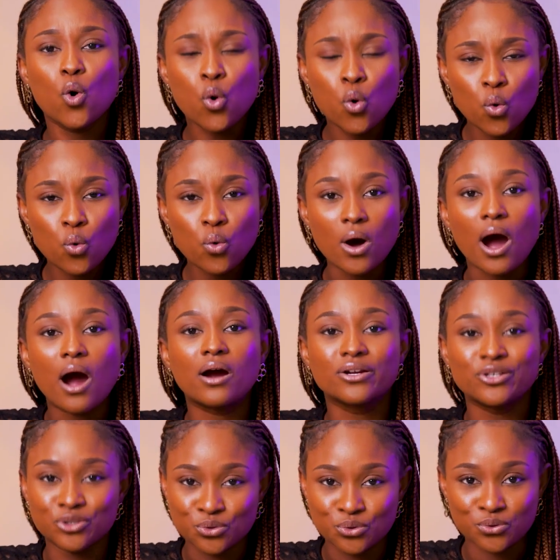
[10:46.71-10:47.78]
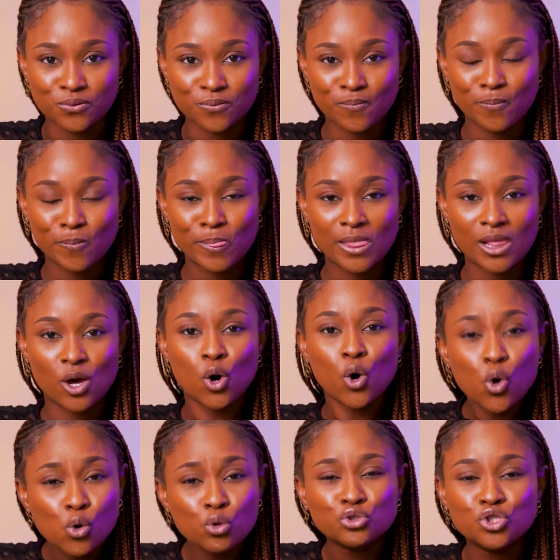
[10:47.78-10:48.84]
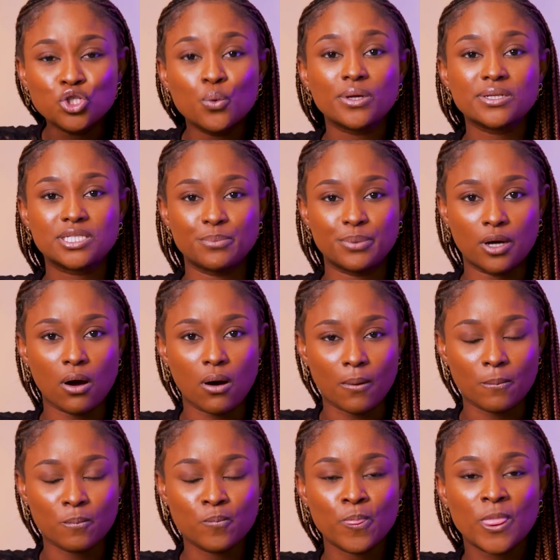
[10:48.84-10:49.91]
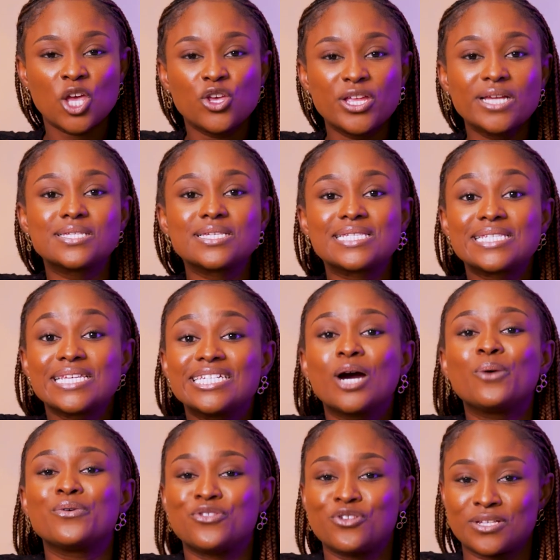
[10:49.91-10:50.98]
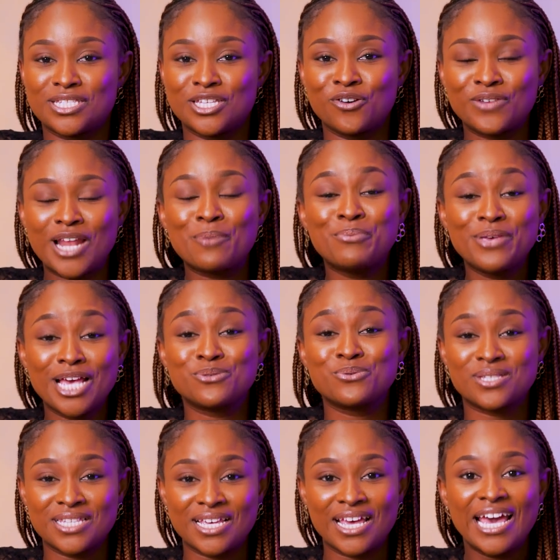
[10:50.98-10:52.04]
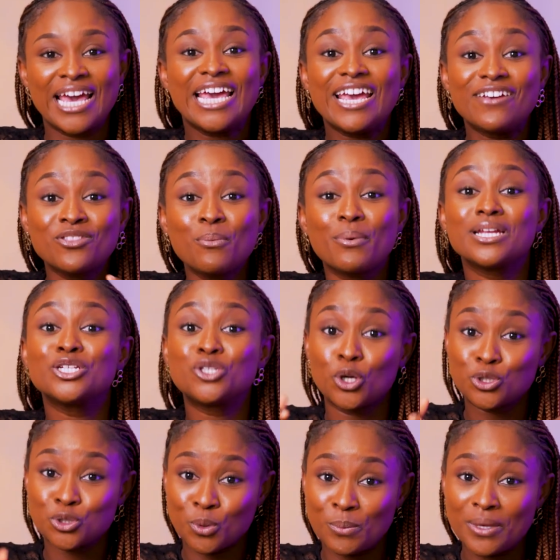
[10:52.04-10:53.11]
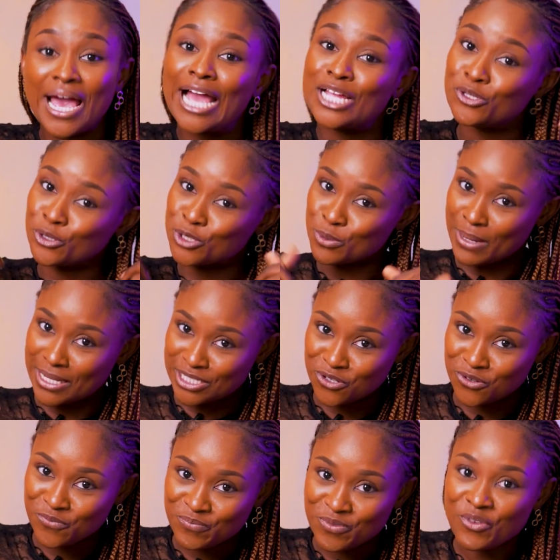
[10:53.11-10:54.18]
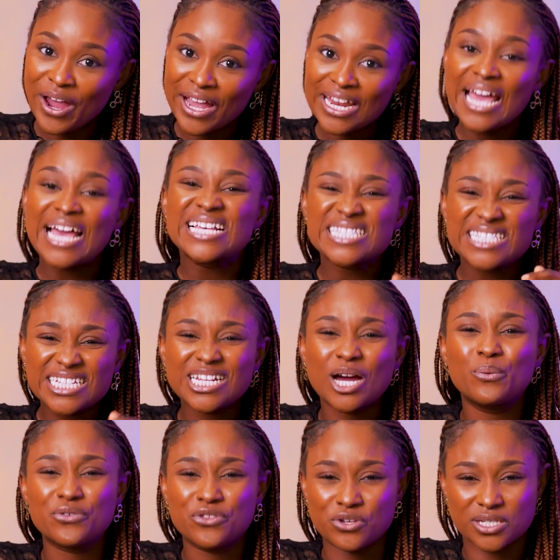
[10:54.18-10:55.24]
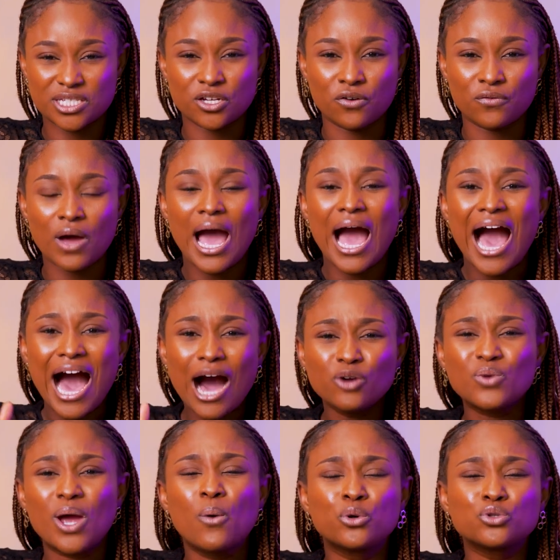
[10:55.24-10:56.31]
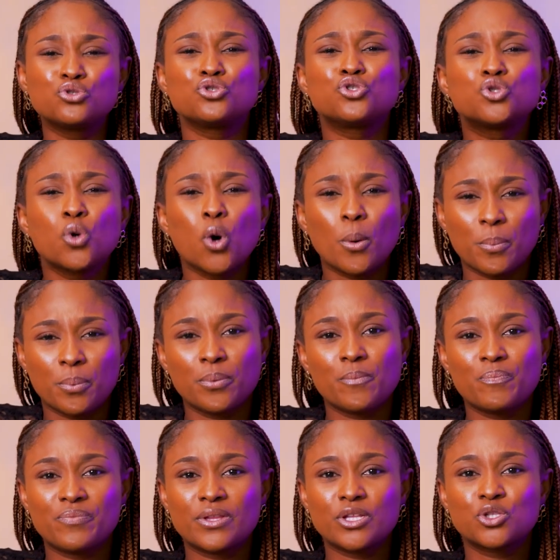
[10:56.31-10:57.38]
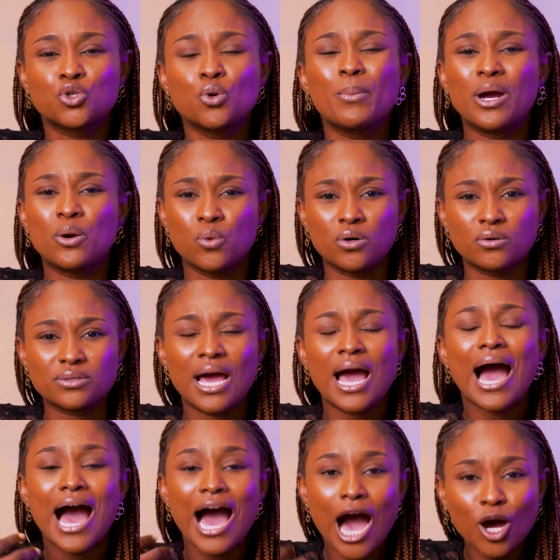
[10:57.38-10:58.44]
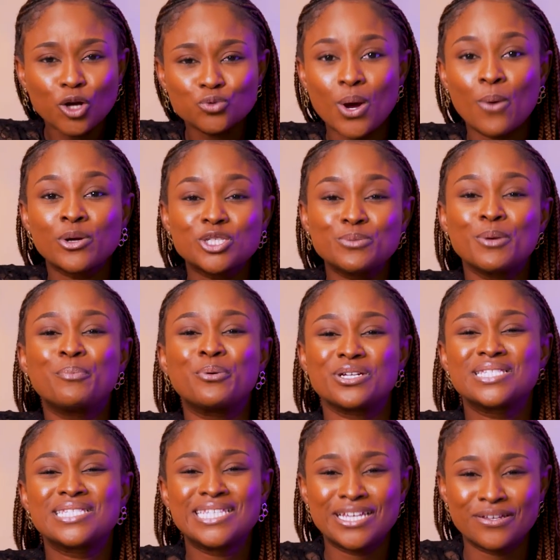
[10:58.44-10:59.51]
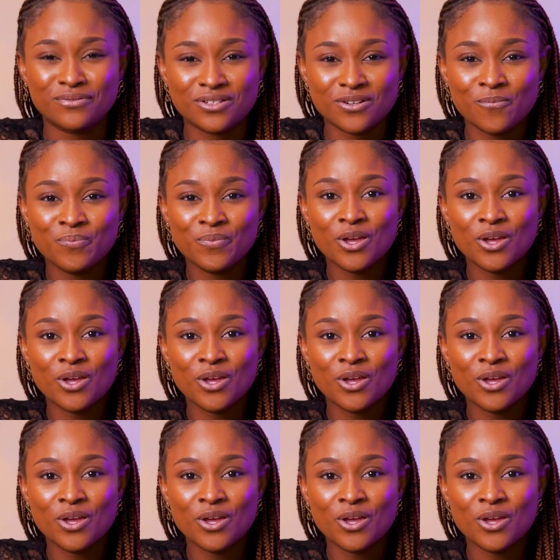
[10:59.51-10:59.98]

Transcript: Who are you? Who do you want to become? You need to sit down with yourself. Like P.S. would say, if nobody talks to me, I talk to myself, right? Sit down with yourself. How do I want to show up to my world? How do I want to be perceived?